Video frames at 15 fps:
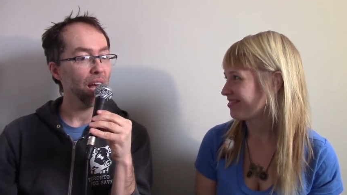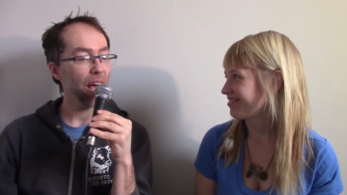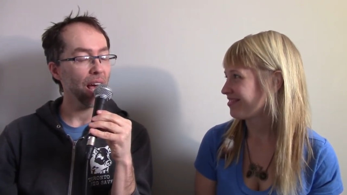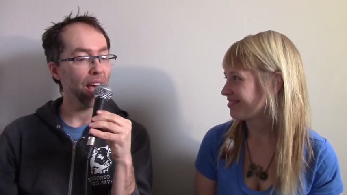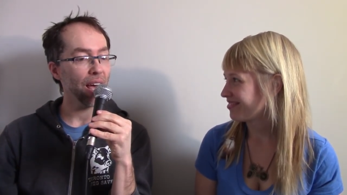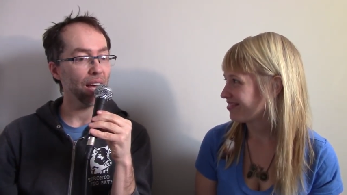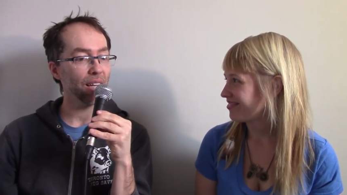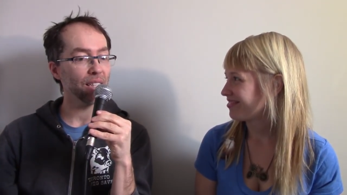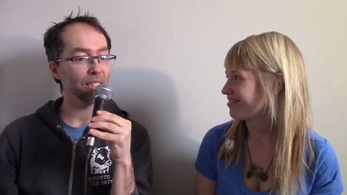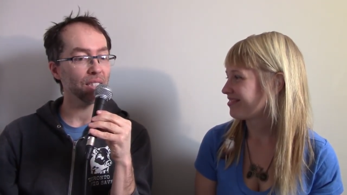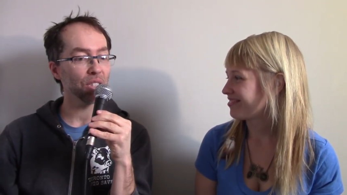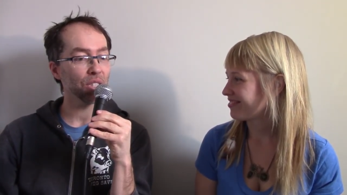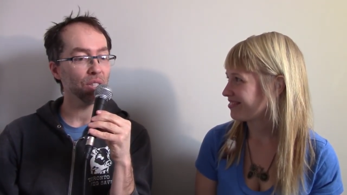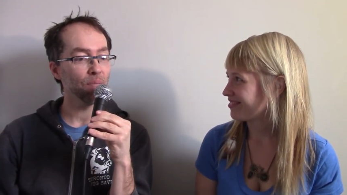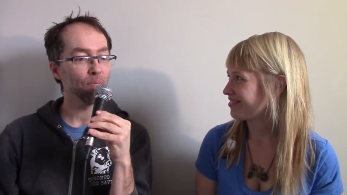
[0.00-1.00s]

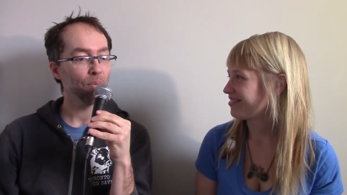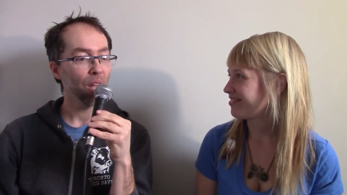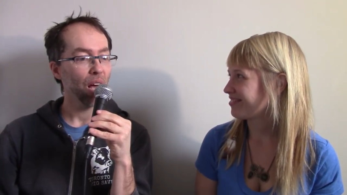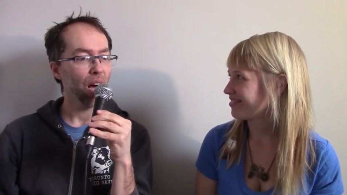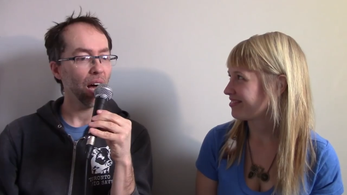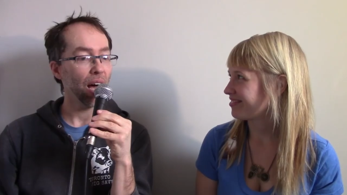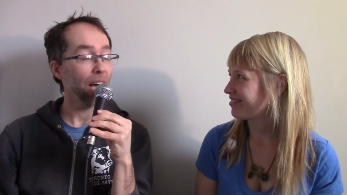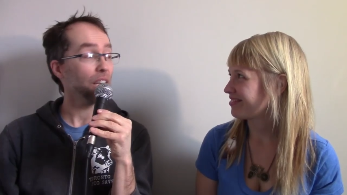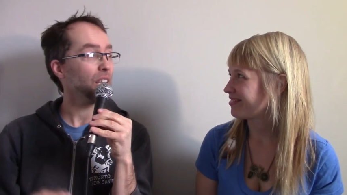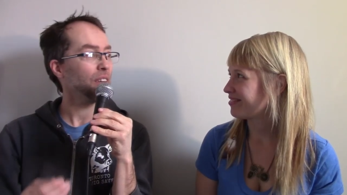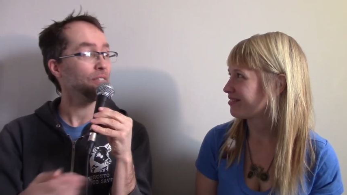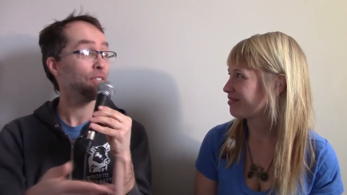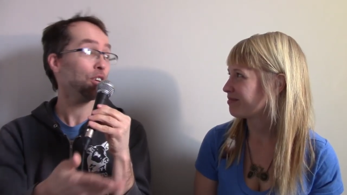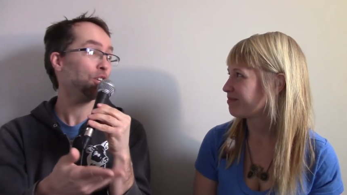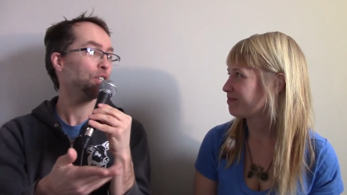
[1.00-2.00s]
Speaker 1: And I'd
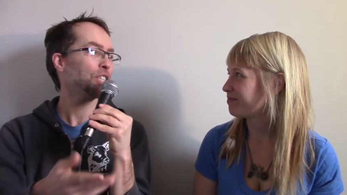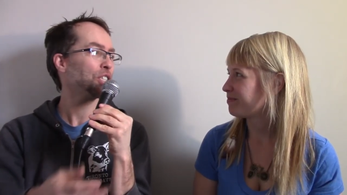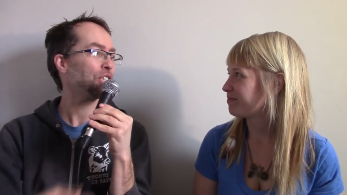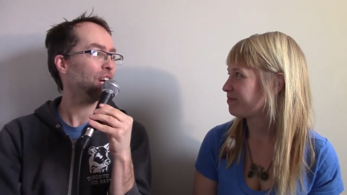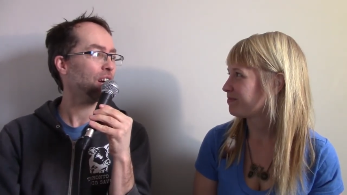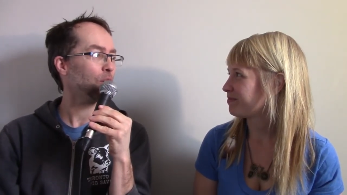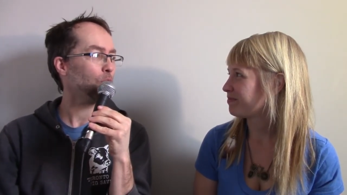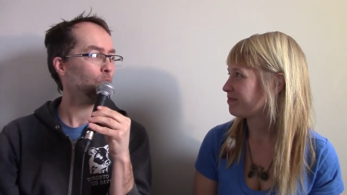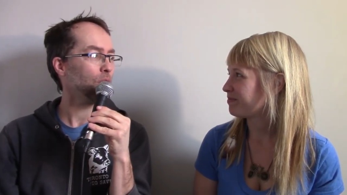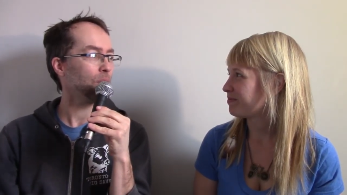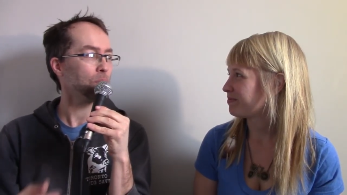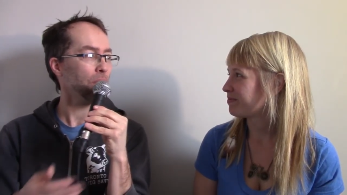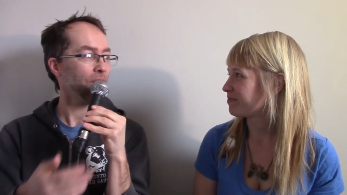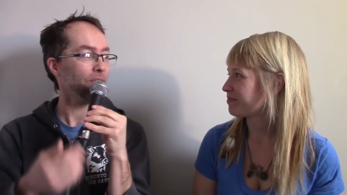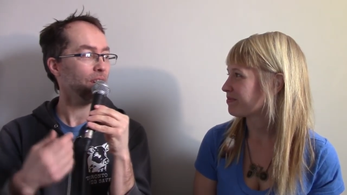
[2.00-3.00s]
love for you to share one
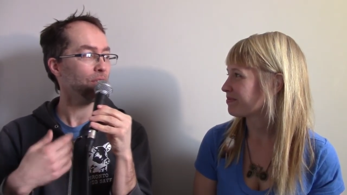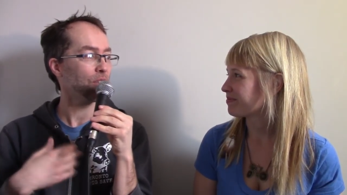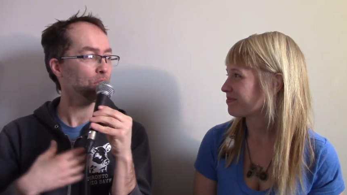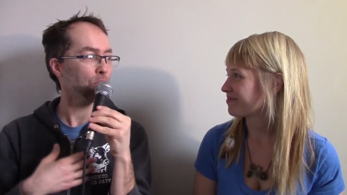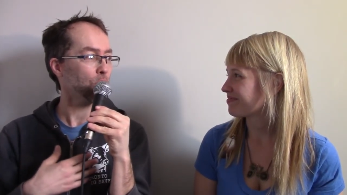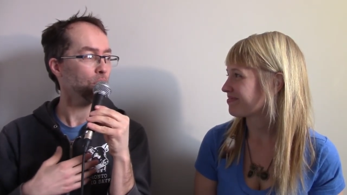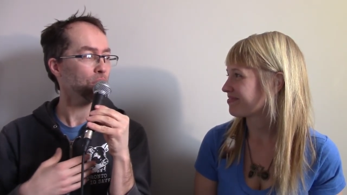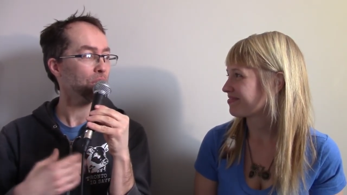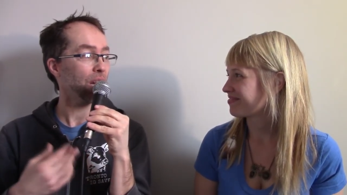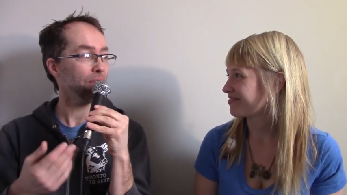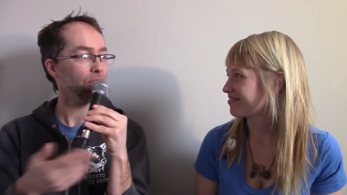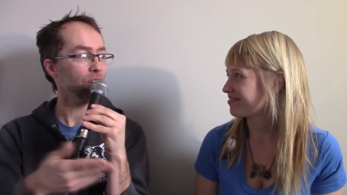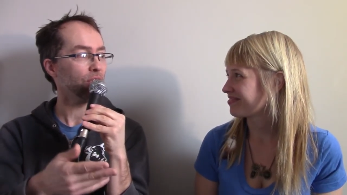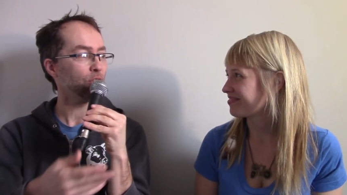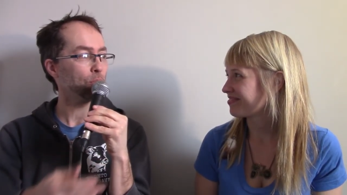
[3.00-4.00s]
of my favorite stories that
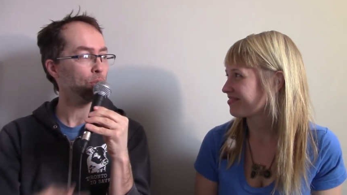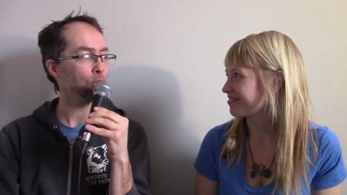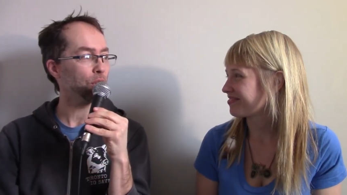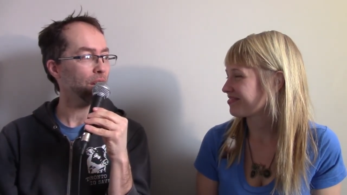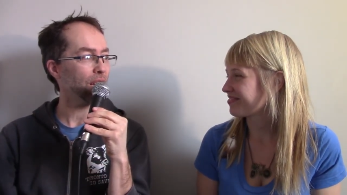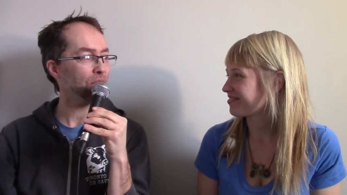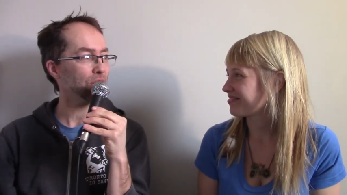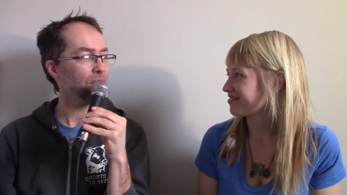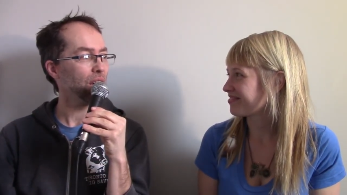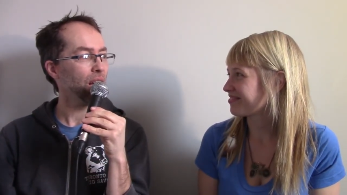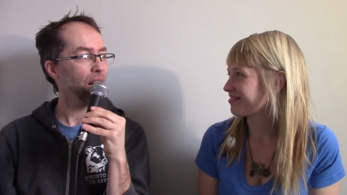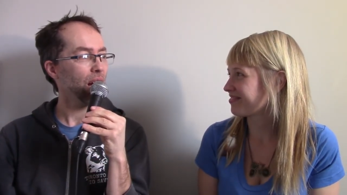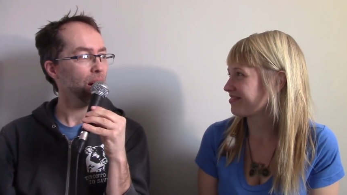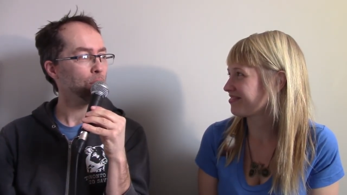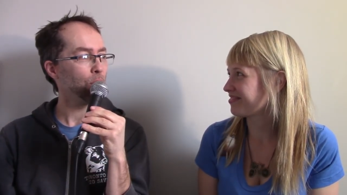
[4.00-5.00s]
I've heard from you yet
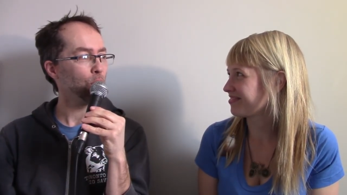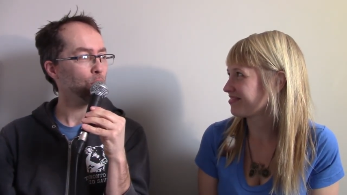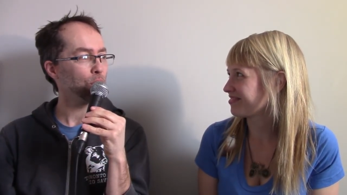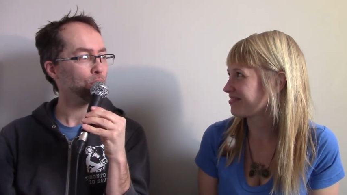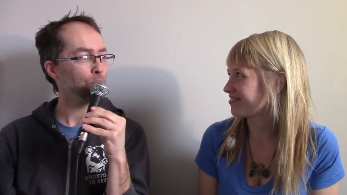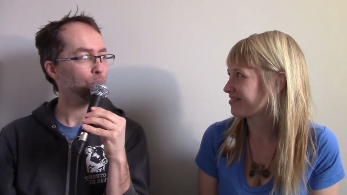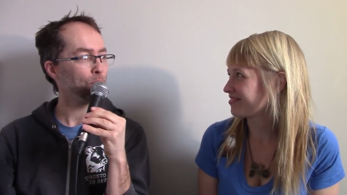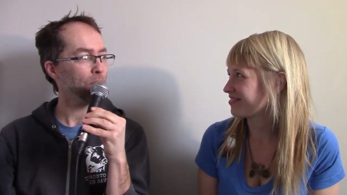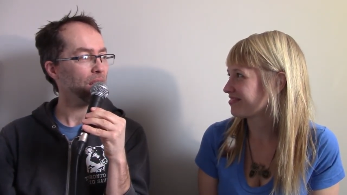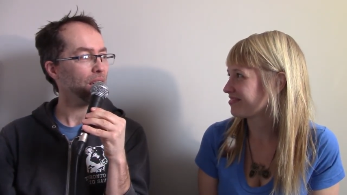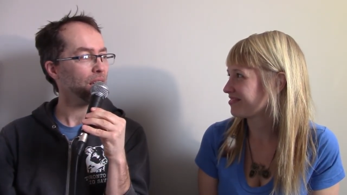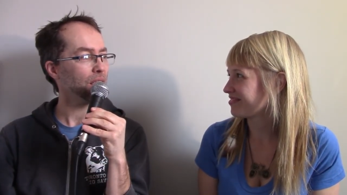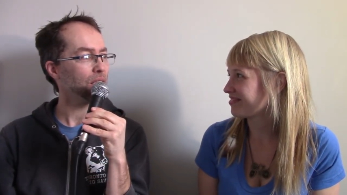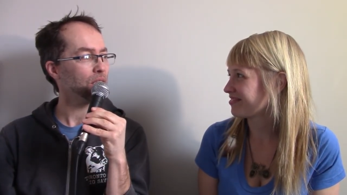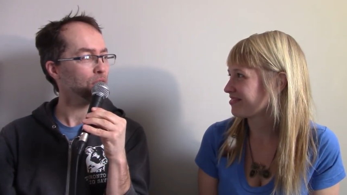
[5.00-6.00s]
about
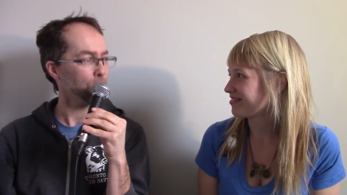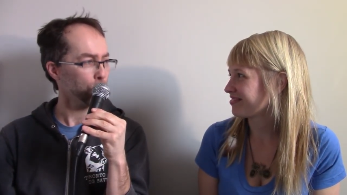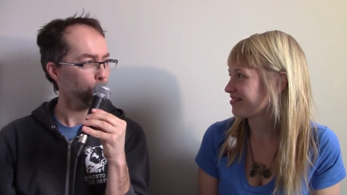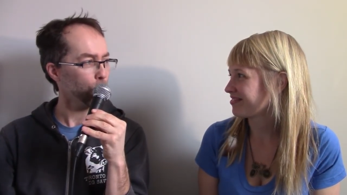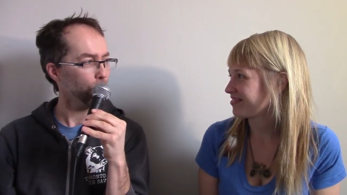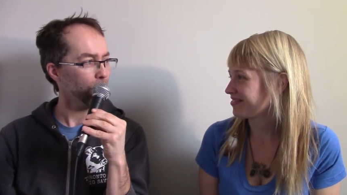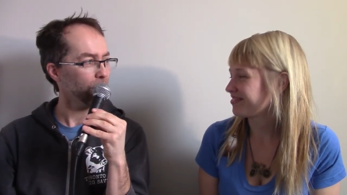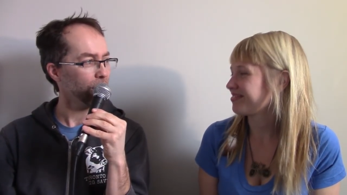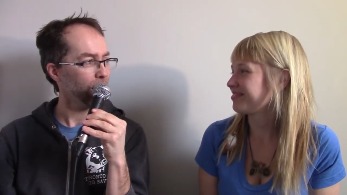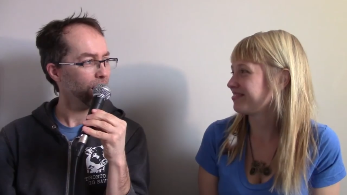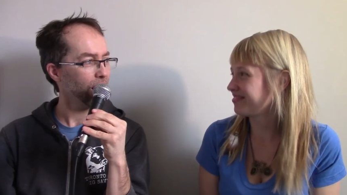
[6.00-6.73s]
being in Detroit